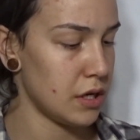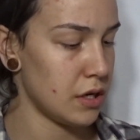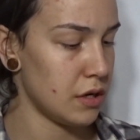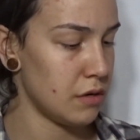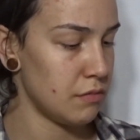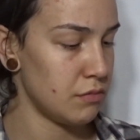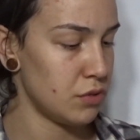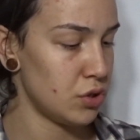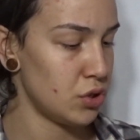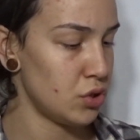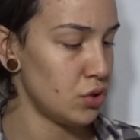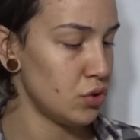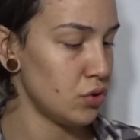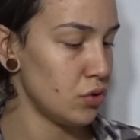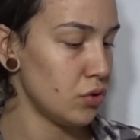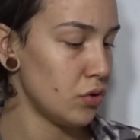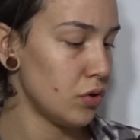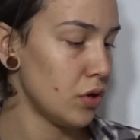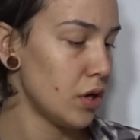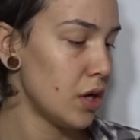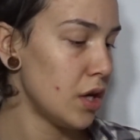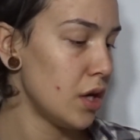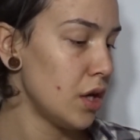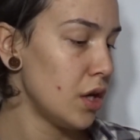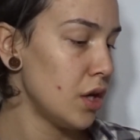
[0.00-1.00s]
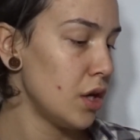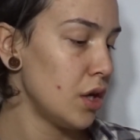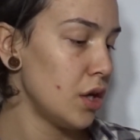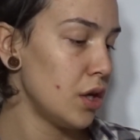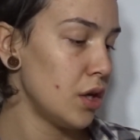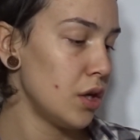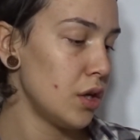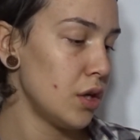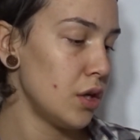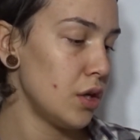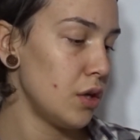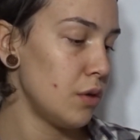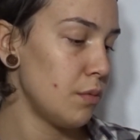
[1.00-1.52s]
I'm sure
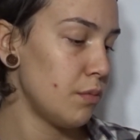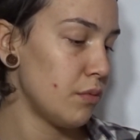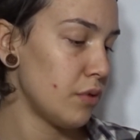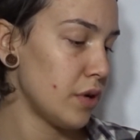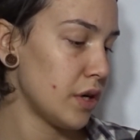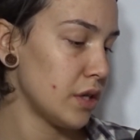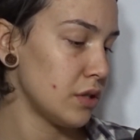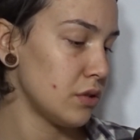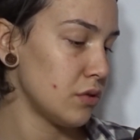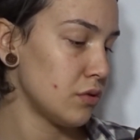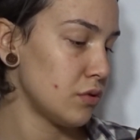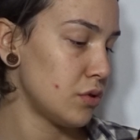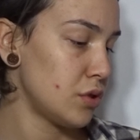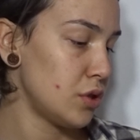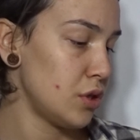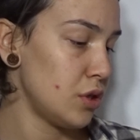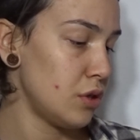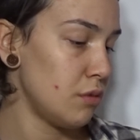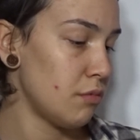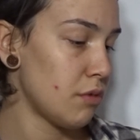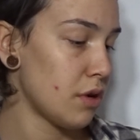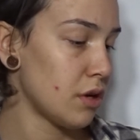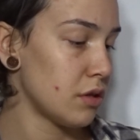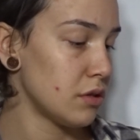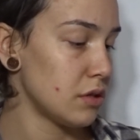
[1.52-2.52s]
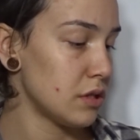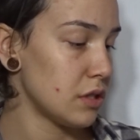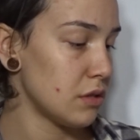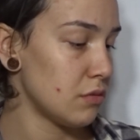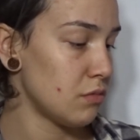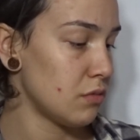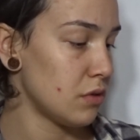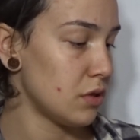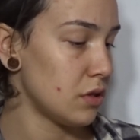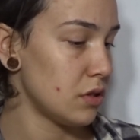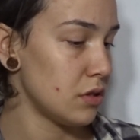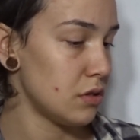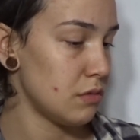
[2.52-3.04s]
you press on 2 buttons at
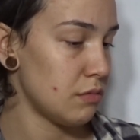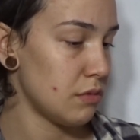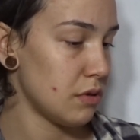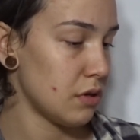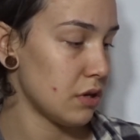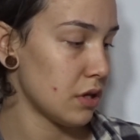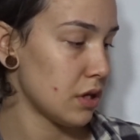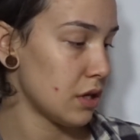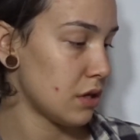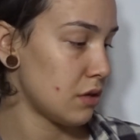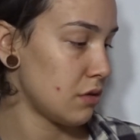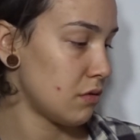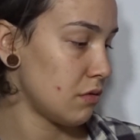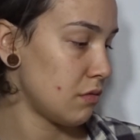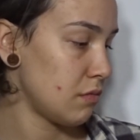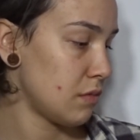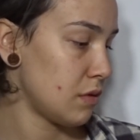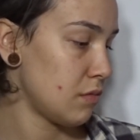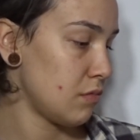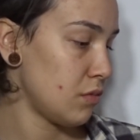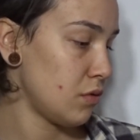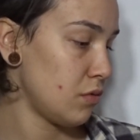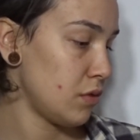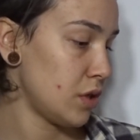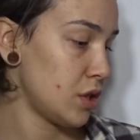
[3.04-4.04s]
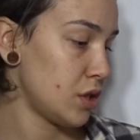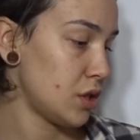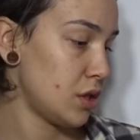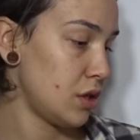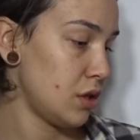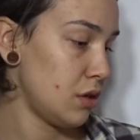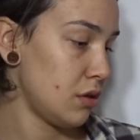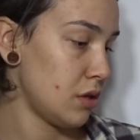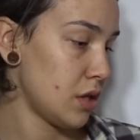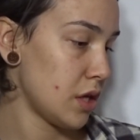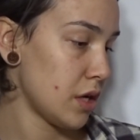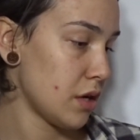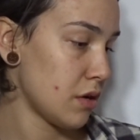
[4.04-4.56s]
once, but I cannot remember which
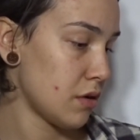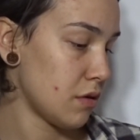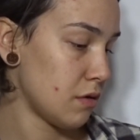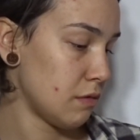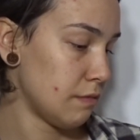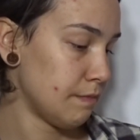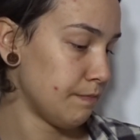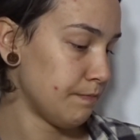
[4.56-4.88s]
2 they are.